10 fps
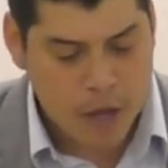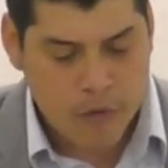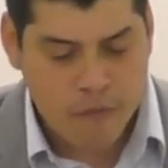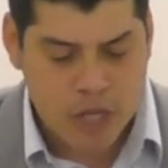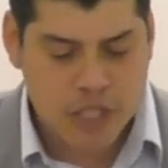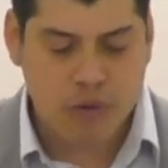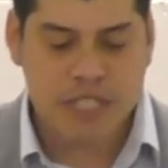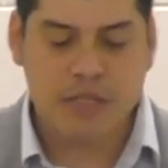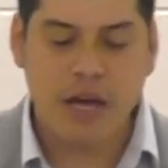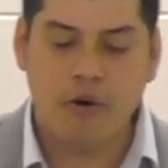Verse
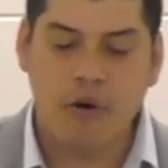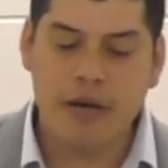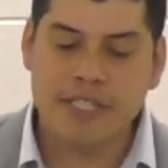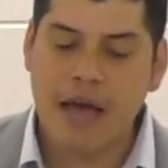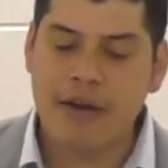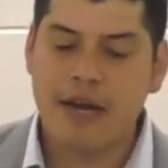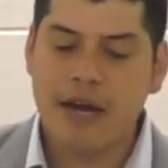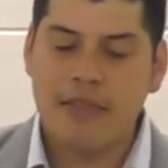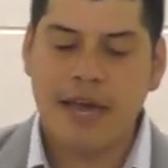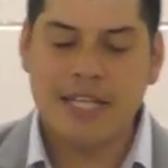29 Or else, how can
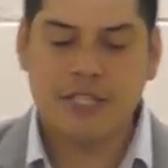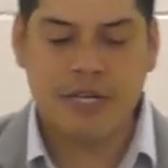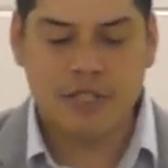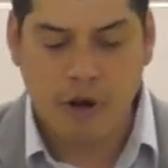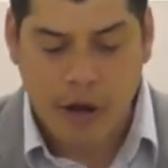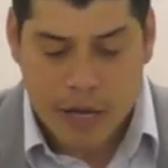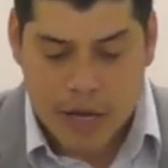another enter into a